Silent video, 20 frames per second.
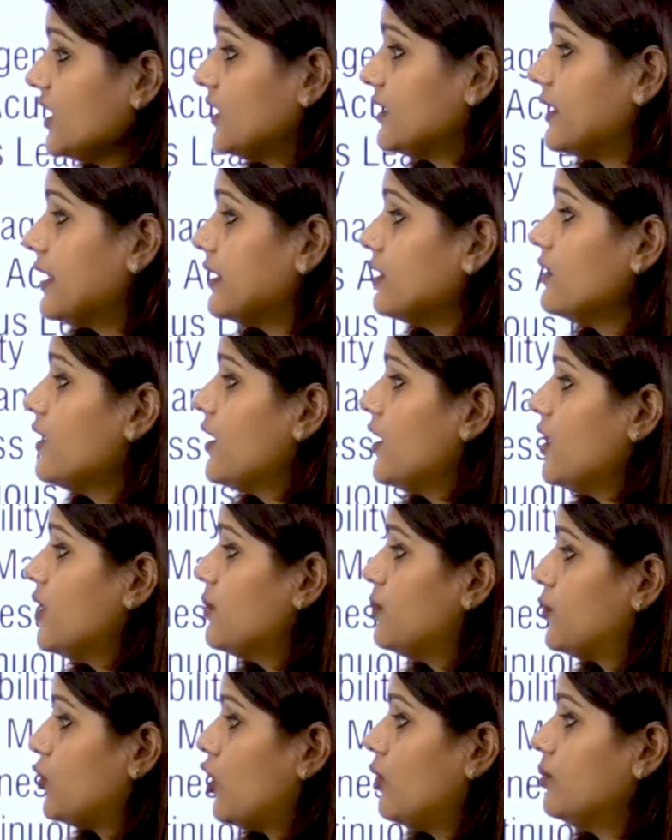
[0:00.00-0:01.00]
Then
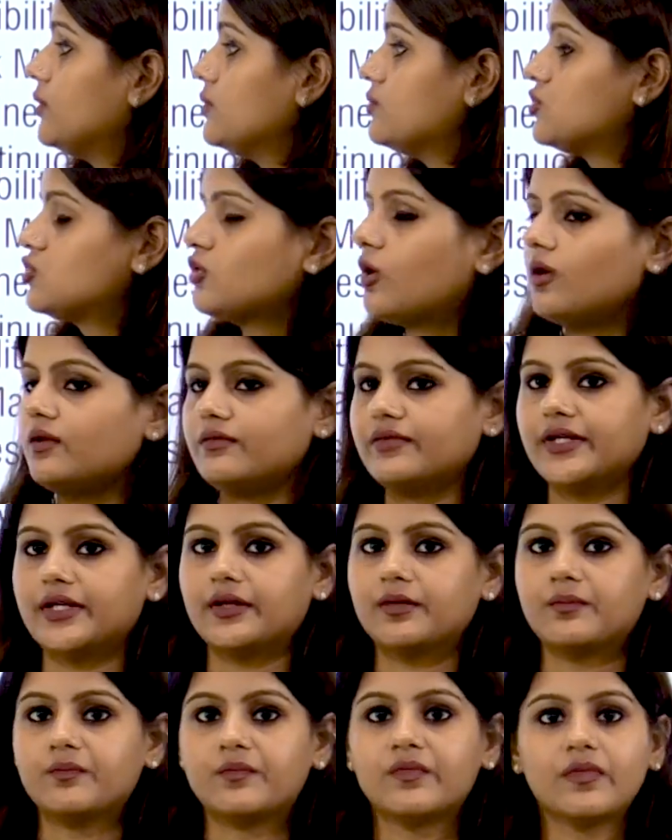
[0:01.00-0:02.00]
problem
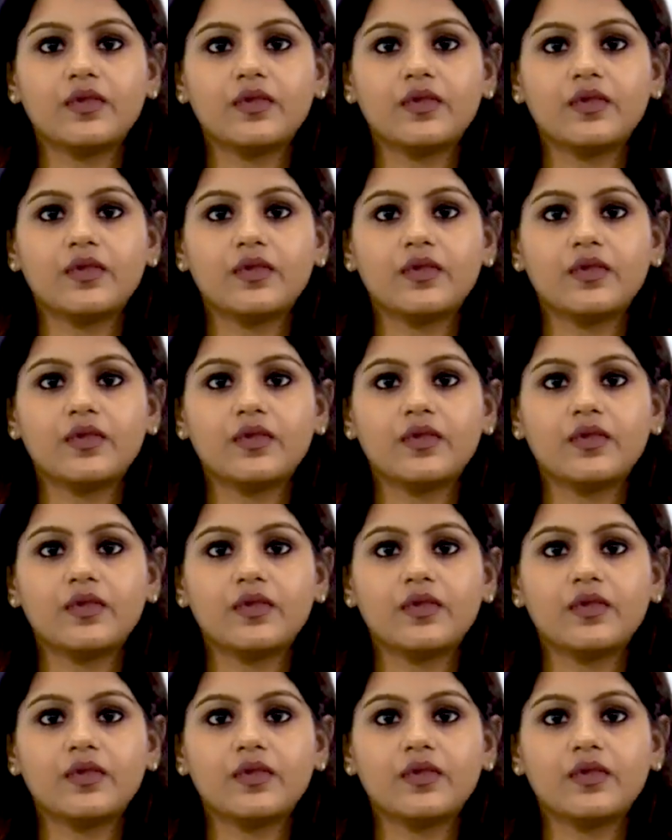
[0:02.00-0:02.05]
solving.